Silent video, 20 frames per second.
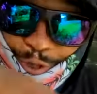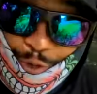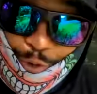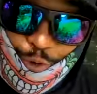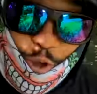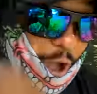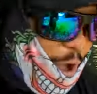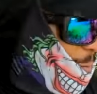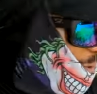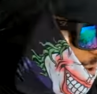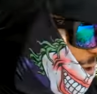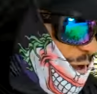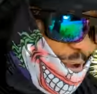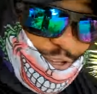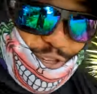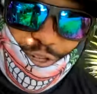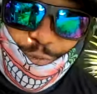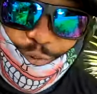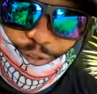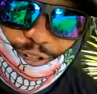So comment your
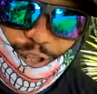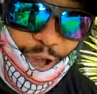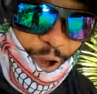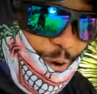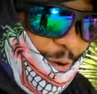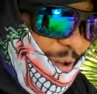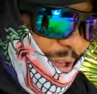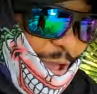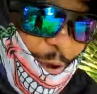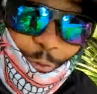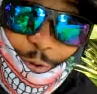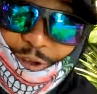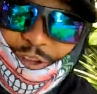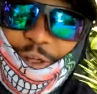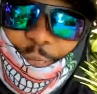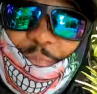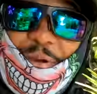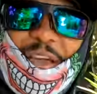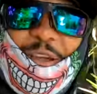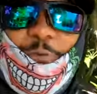answers below and we're
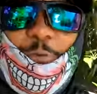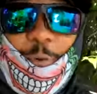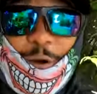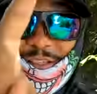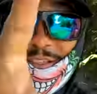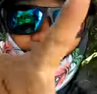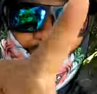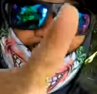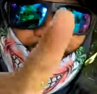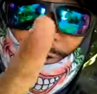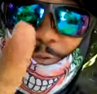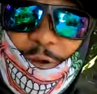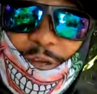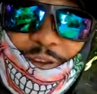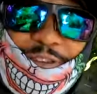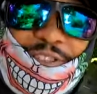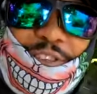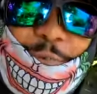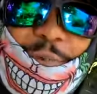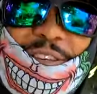gonna pick one lucky
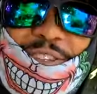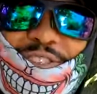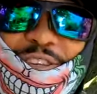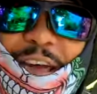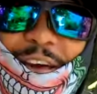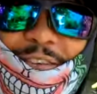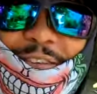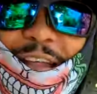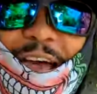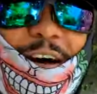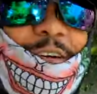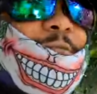winner to be shouted